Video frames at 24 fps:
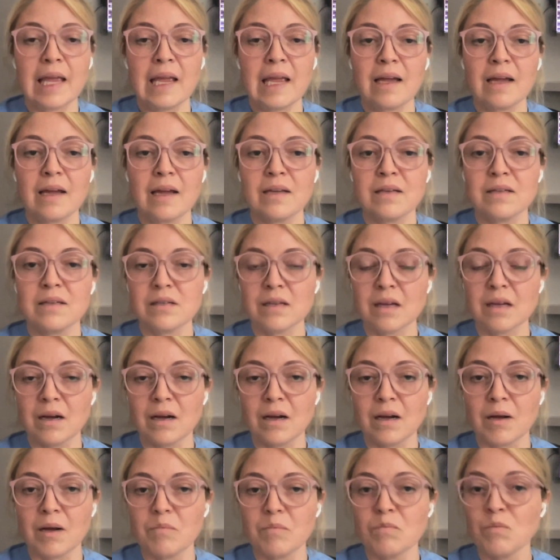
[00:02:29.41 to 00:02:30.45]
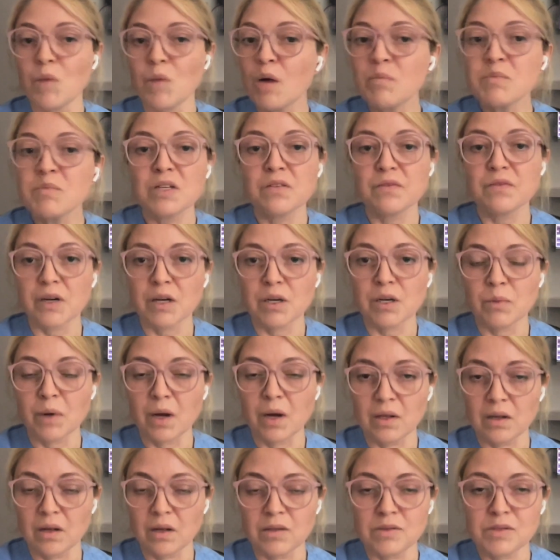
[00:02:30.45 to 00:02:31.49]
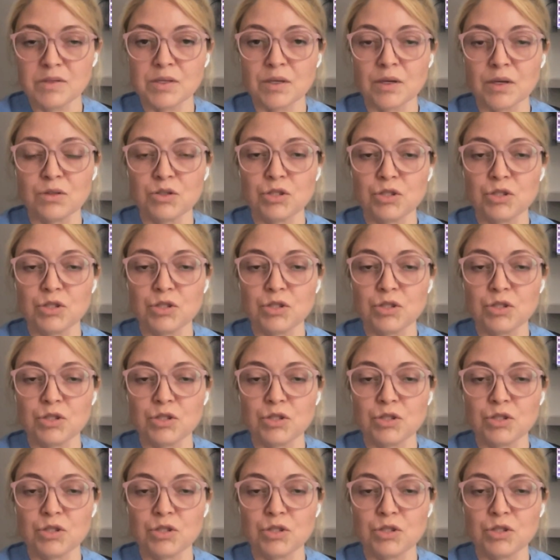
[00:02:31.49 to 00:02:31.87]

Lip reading: and mom did very well also.